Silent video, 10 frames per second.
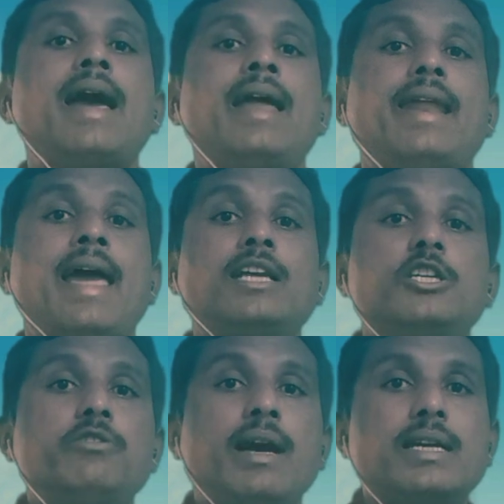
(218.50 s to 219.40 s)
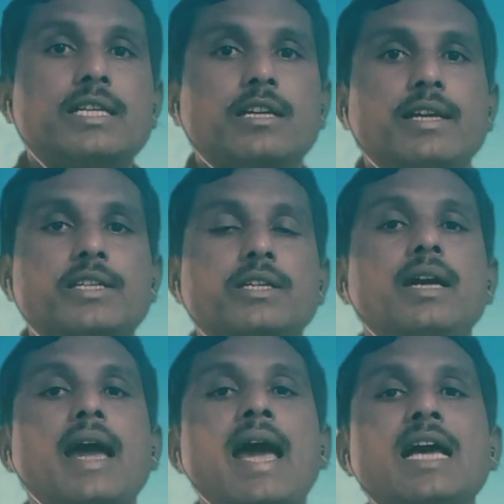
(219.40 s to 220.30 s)
an active articulator
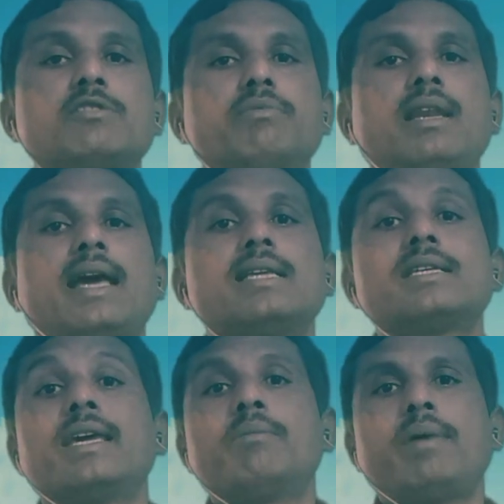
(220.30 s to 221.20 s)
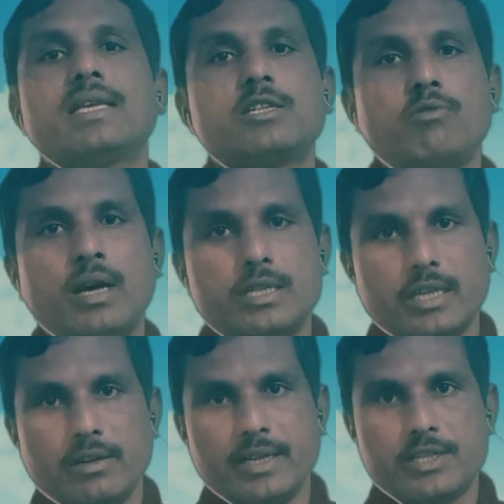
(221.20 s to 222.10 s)
as well as a passive
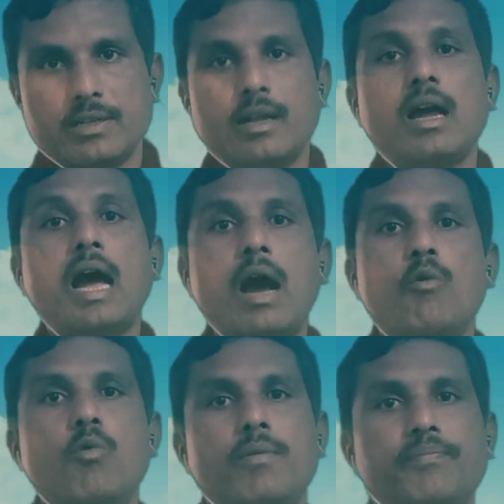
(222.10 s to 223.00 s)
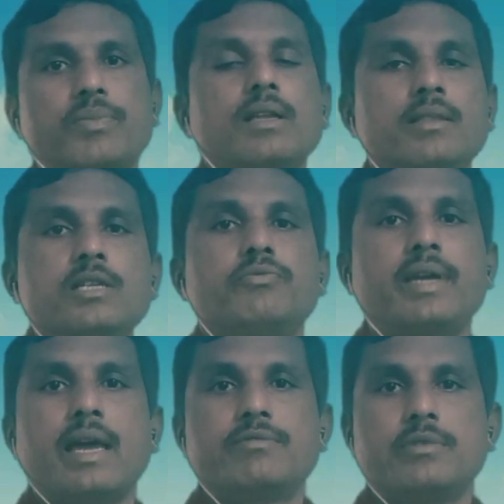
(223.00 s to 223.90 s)
articulator. How? This
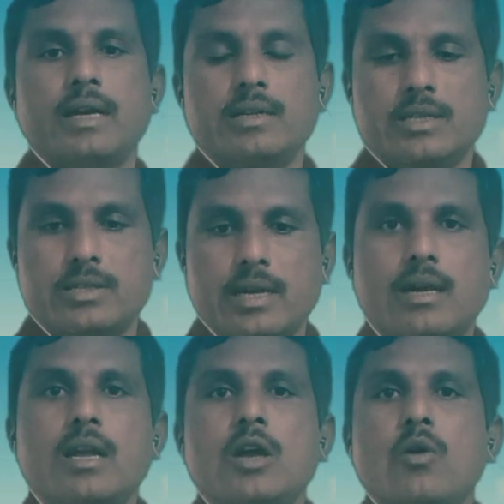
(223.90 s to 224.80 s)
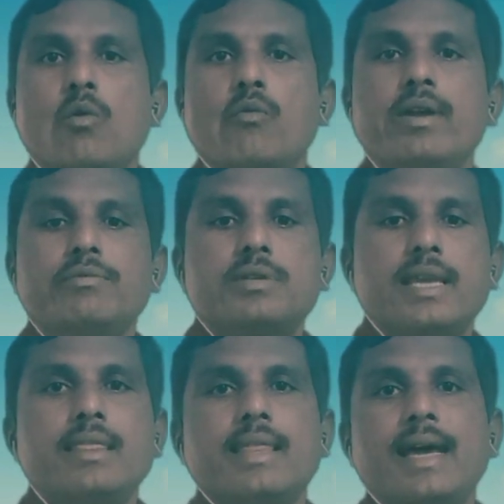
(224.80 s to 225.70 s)
we have to understand. We have
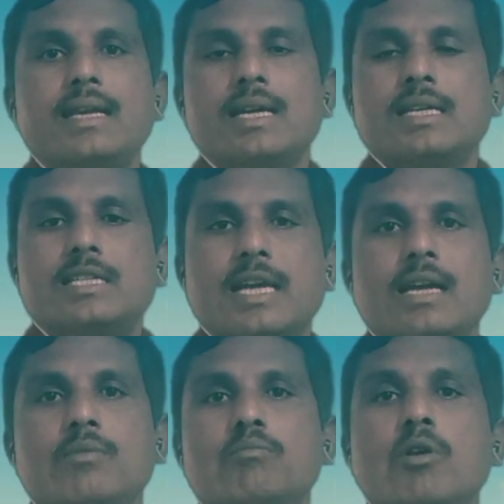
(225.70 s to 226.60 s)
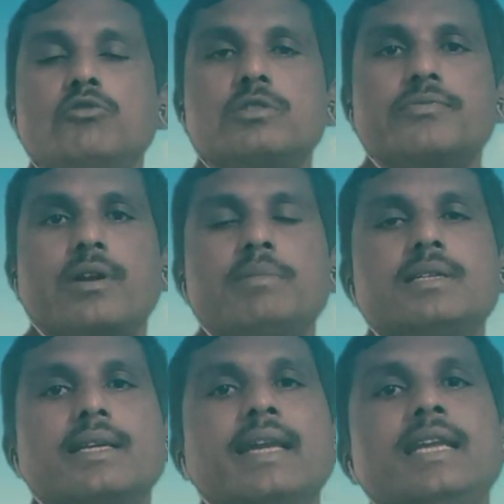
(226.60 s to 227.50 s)
seen that tongue moves from
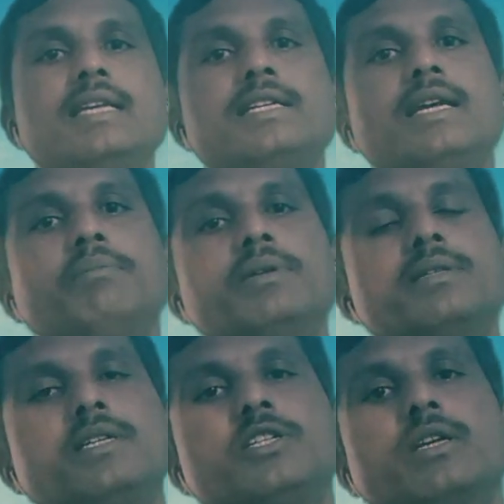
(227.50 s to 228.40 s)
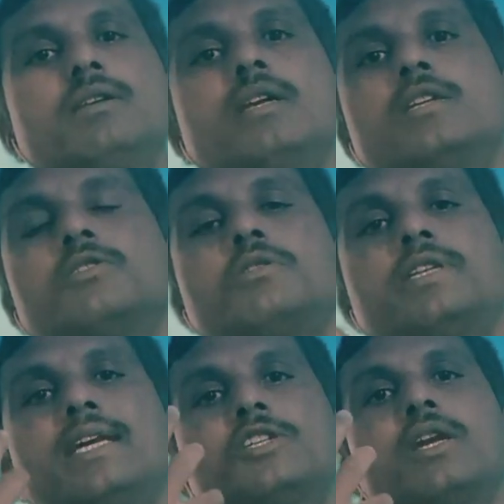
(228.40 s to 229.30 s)
its initial position to
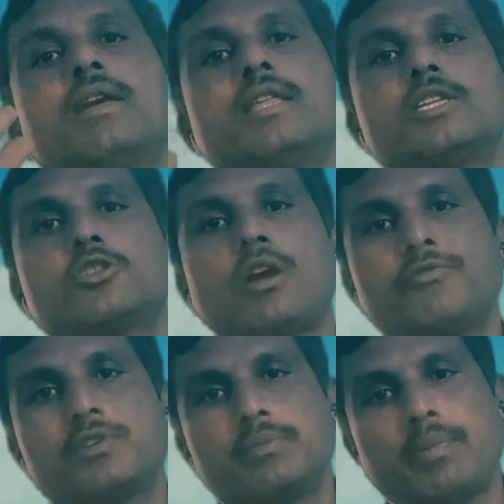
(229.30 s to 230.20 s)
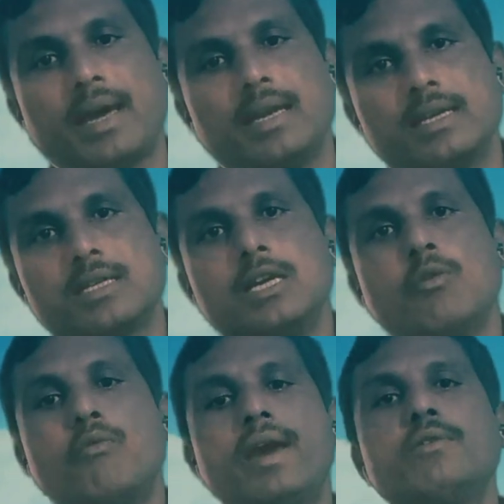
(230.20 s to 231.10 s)
touch the soft palate
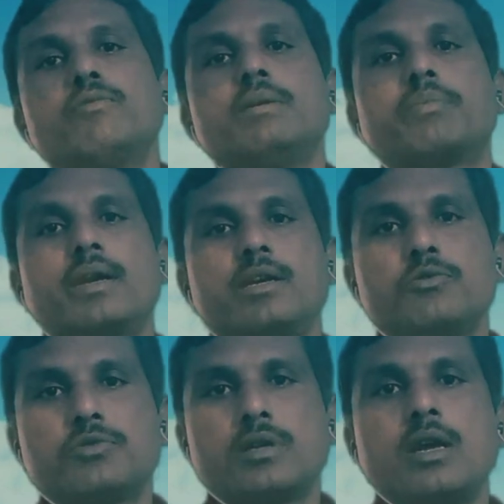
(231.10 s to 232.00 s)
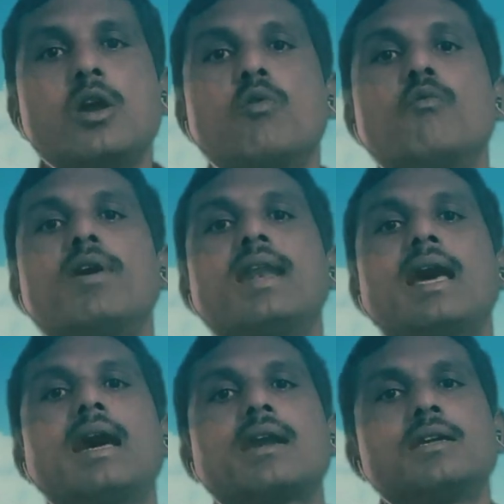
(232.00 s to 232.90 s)
when we produce
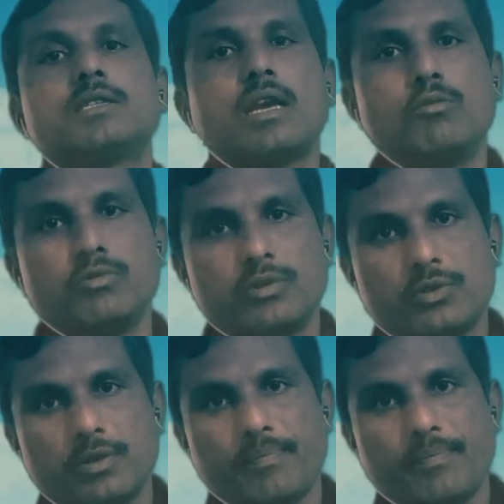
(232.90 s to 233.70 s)
velar sounds.